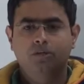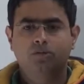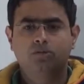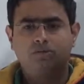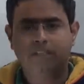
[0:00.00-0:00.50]

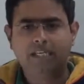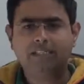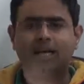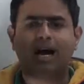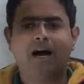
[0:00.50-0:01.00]
So
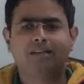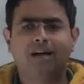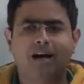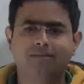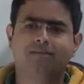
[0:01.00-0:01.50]
these are
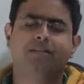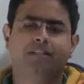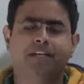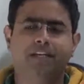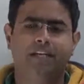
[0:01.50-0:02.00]
the
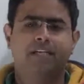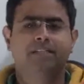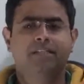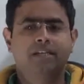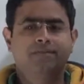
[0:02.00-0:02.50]

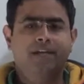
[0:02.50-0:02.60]
uncertainties